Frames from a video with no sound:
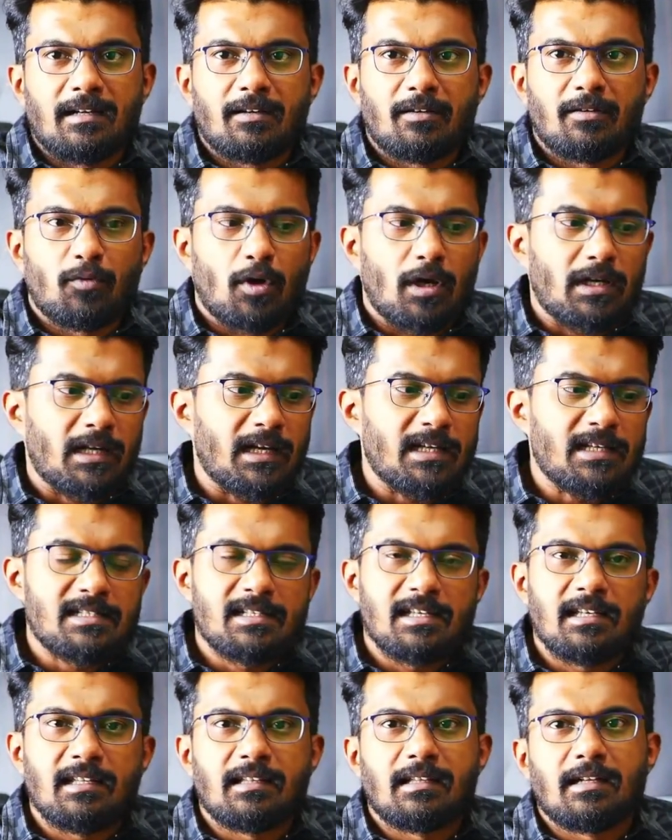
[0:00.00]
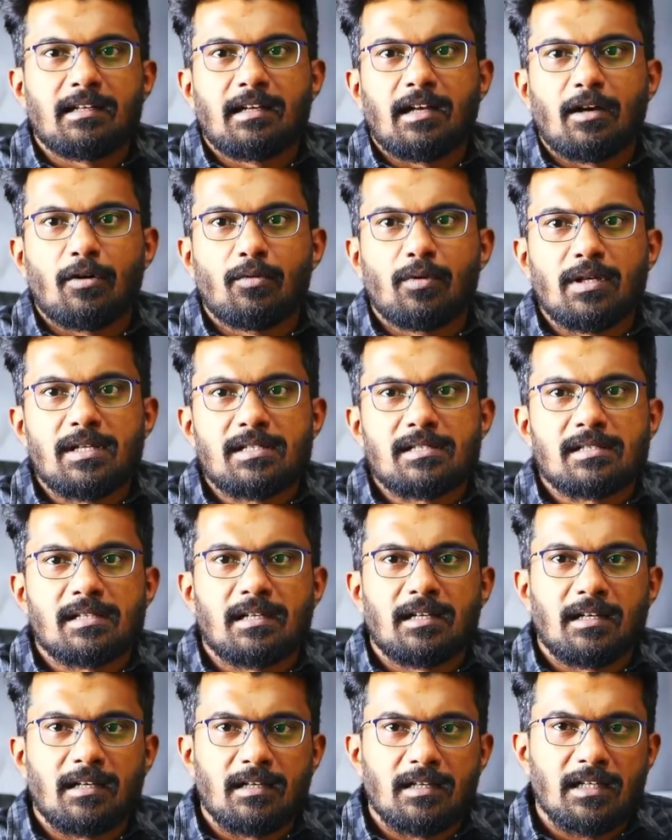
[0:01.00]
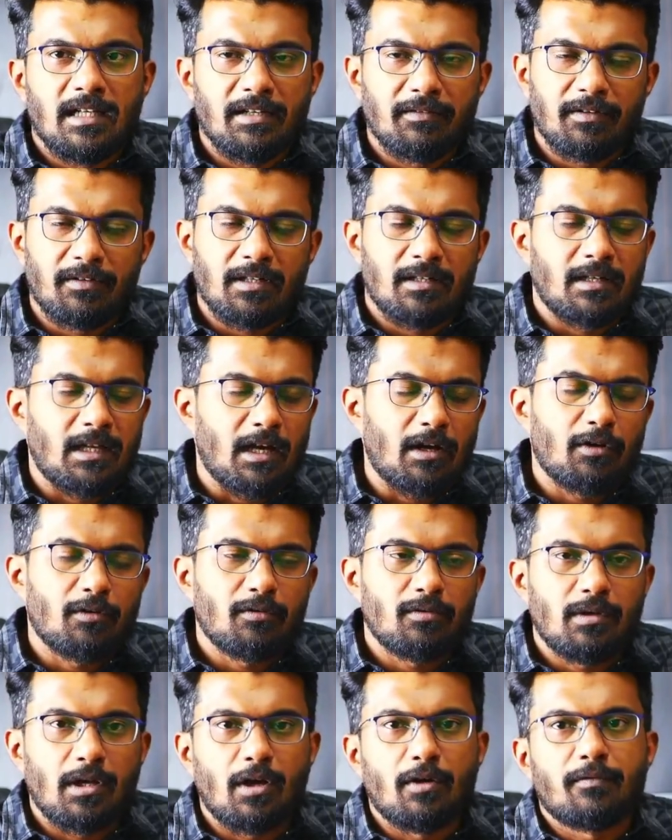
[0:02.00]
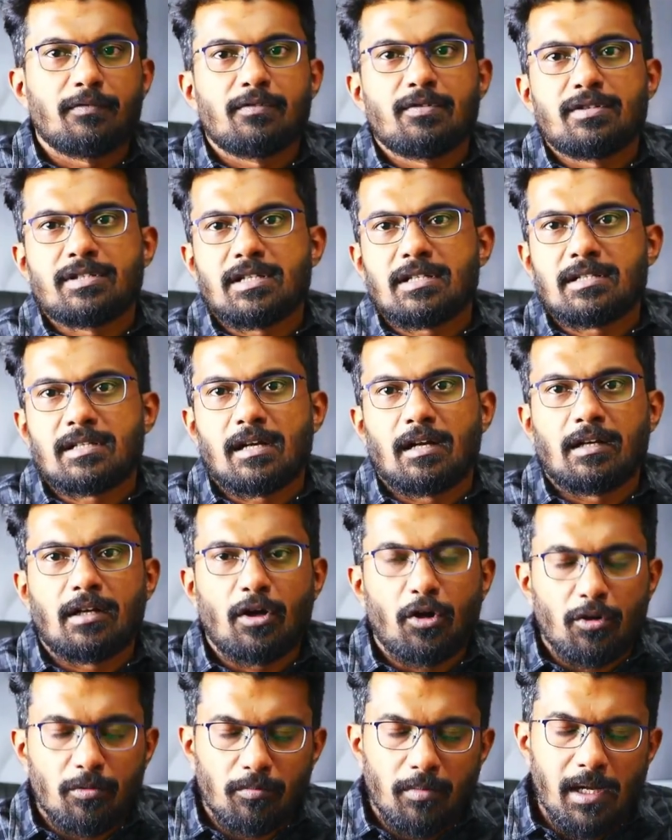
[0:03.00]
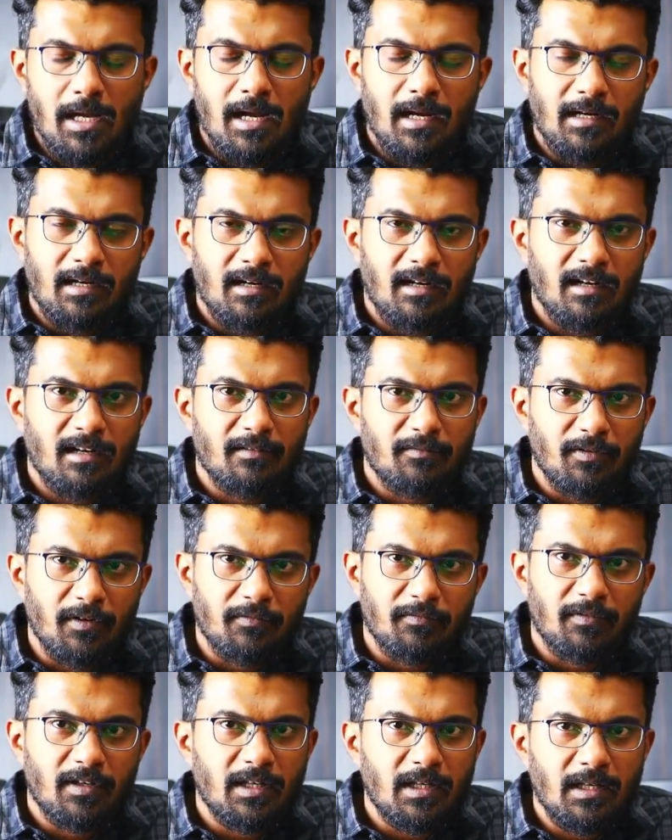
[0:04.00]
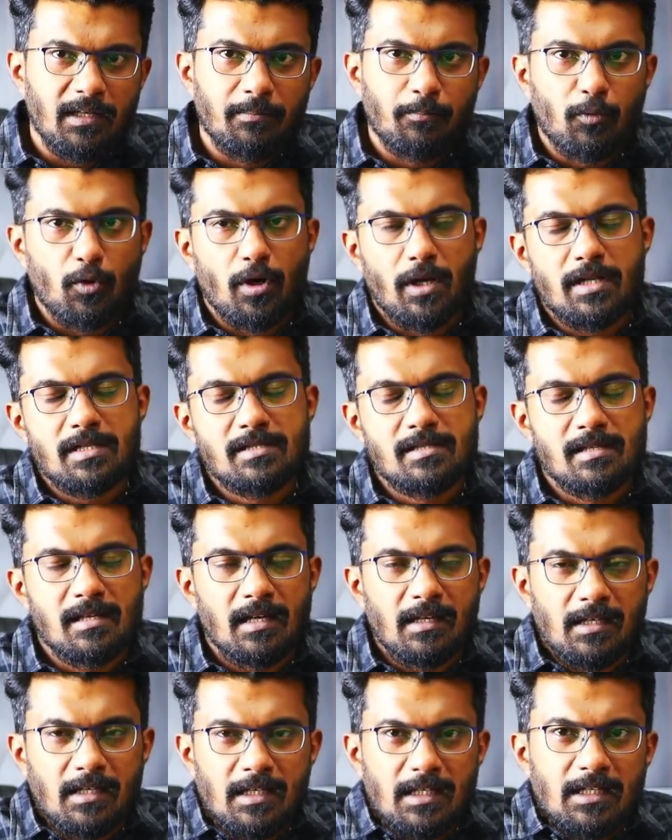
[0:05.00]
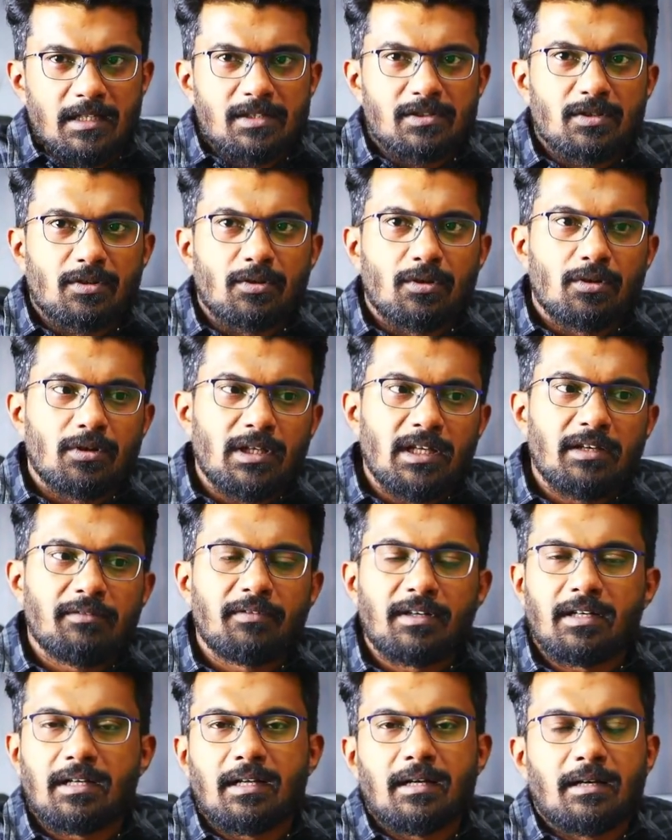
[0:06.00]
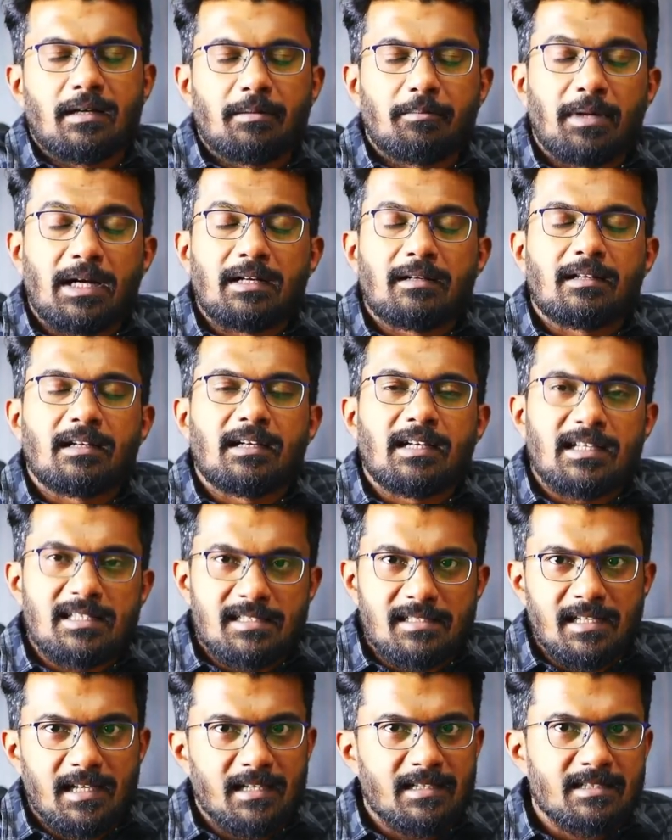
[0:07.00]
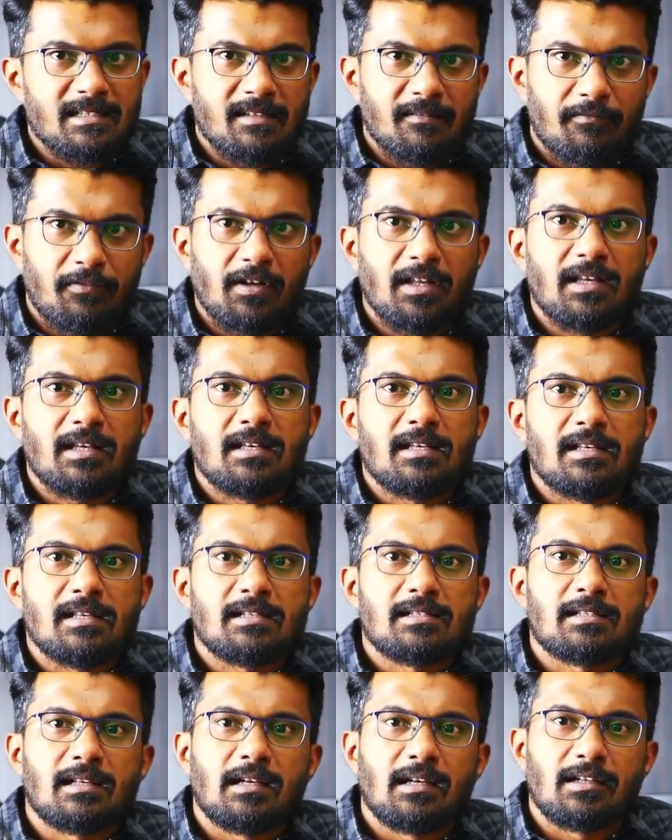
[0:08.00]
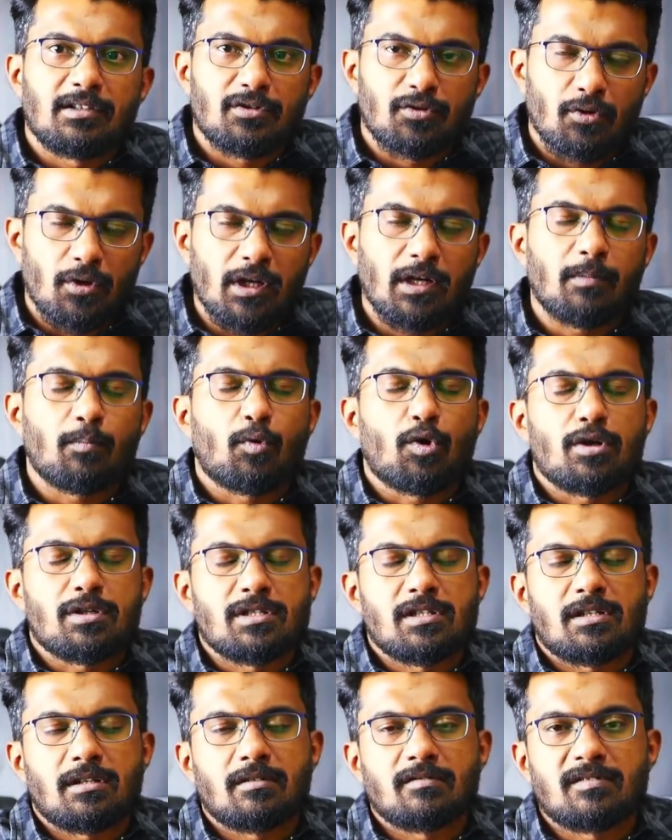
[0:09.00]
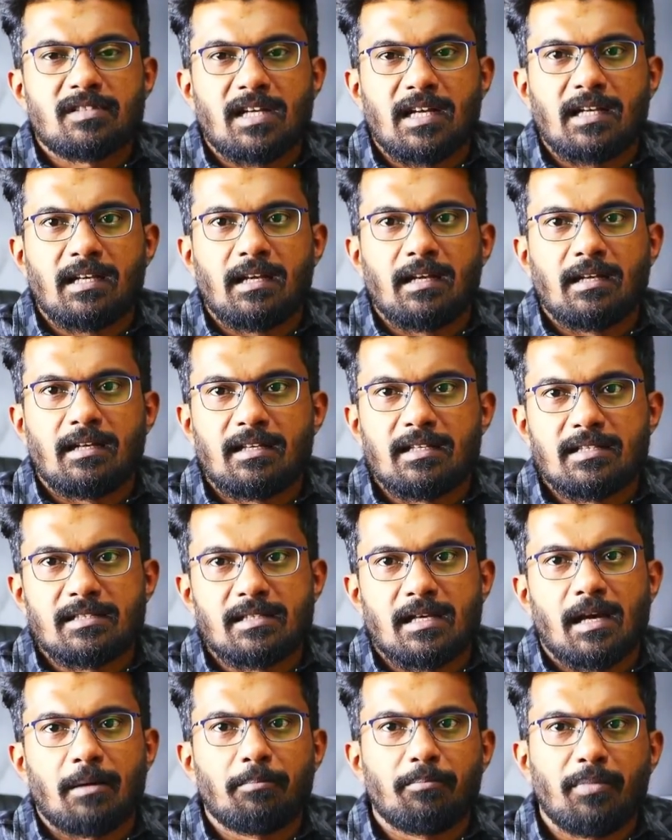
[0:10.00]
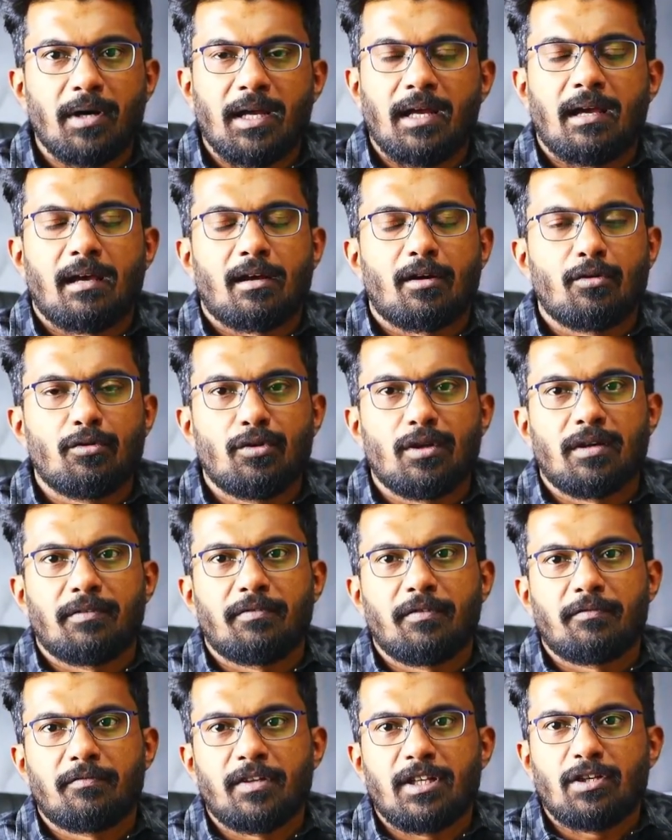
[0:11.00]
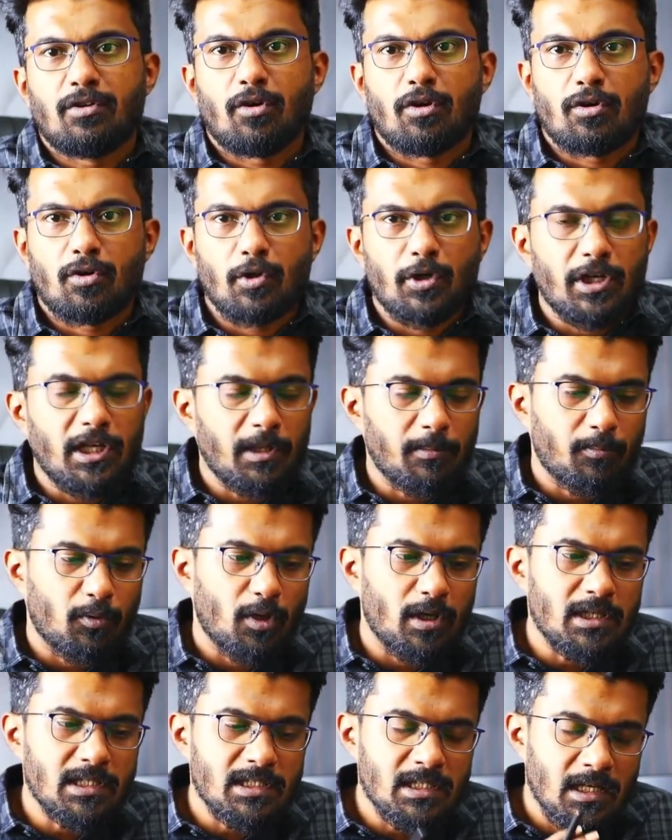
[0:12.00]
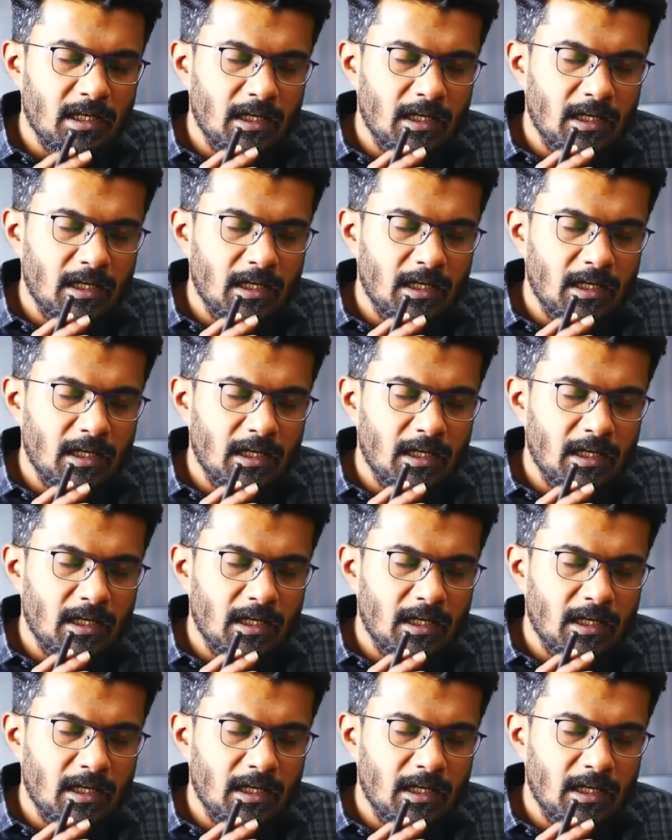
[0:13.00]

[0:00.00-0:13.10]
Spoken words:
what I see in the Dow is even now Dow futures are down by 150 points. So even but SGX Nifty is showing positive sign. It is up by around 15 or 20 points.